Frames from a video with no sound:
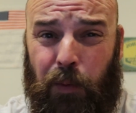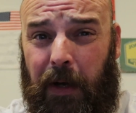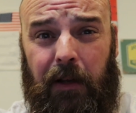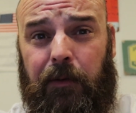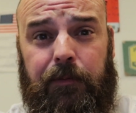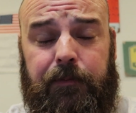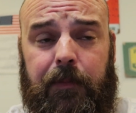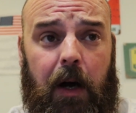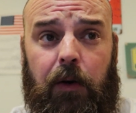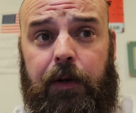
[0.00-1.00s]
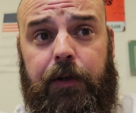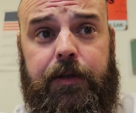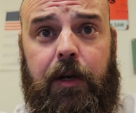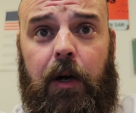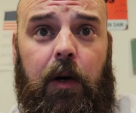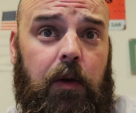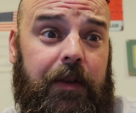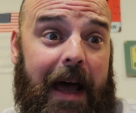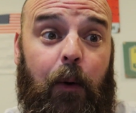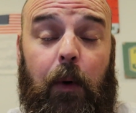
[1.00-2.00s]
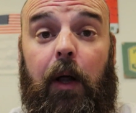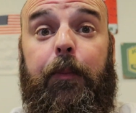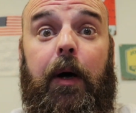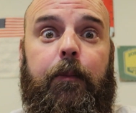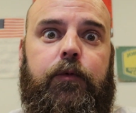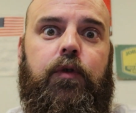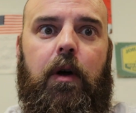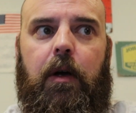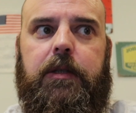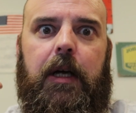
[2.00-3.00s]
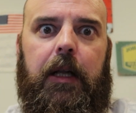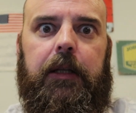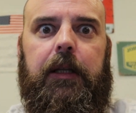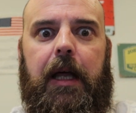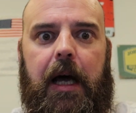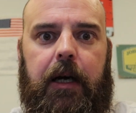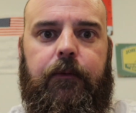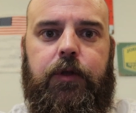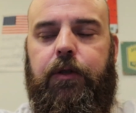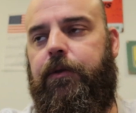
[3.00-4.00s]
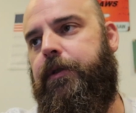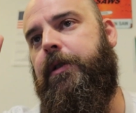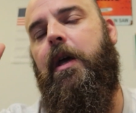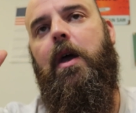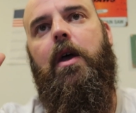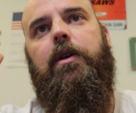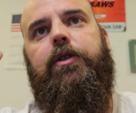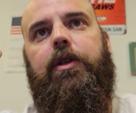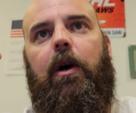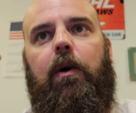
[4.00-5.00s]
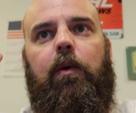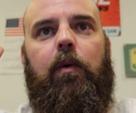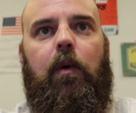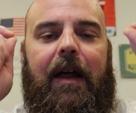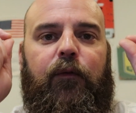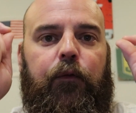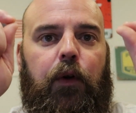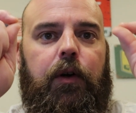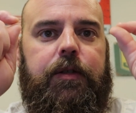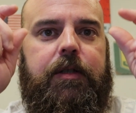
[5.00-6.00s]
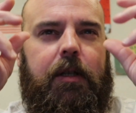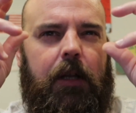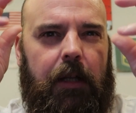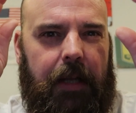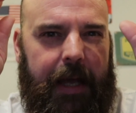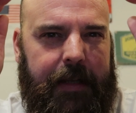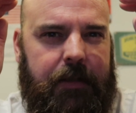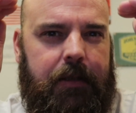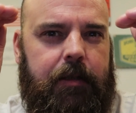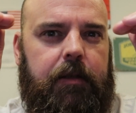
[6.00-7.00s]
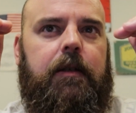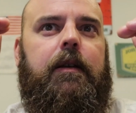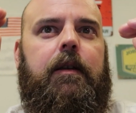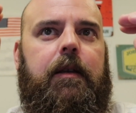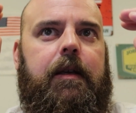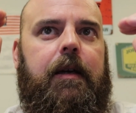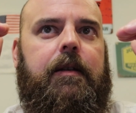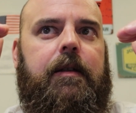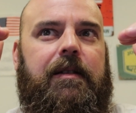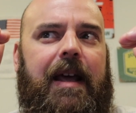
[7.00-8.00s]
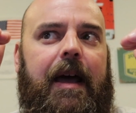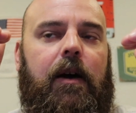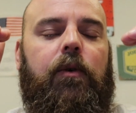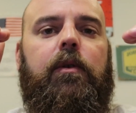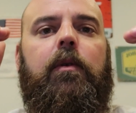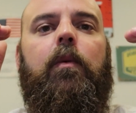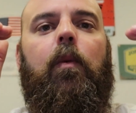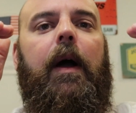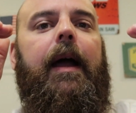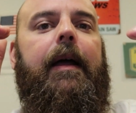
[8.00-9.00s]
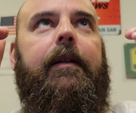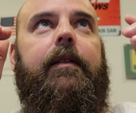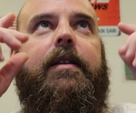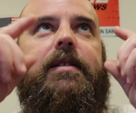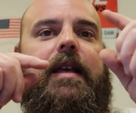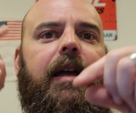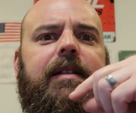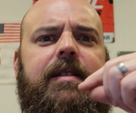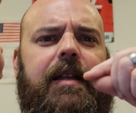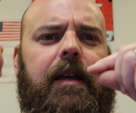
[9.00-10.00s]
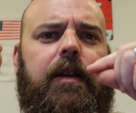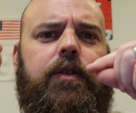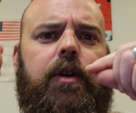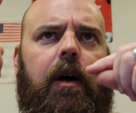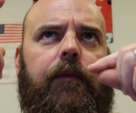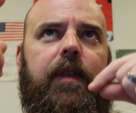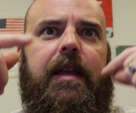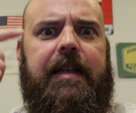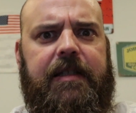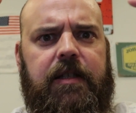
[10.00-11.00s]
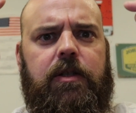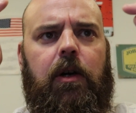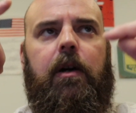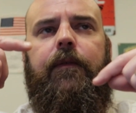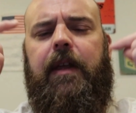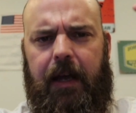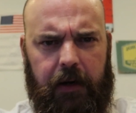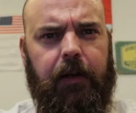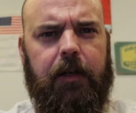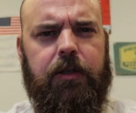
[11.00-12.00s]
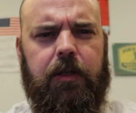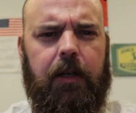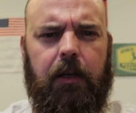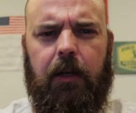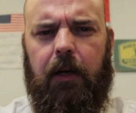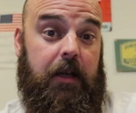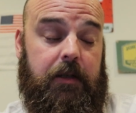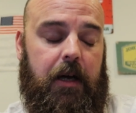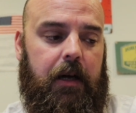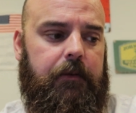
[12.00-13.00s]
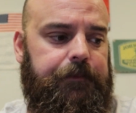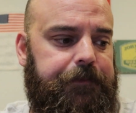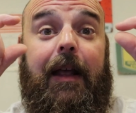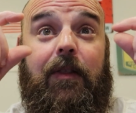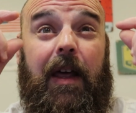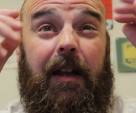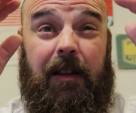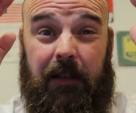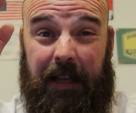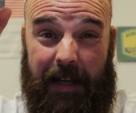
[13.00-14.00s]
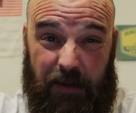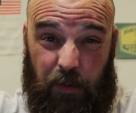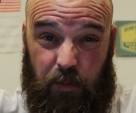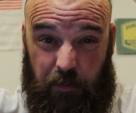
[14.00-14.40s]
well owners know, that well pump draws a lot of juice. So at first, the lights kicked down when the second stage of the easy start of the air conditioning kicked on, and then the lights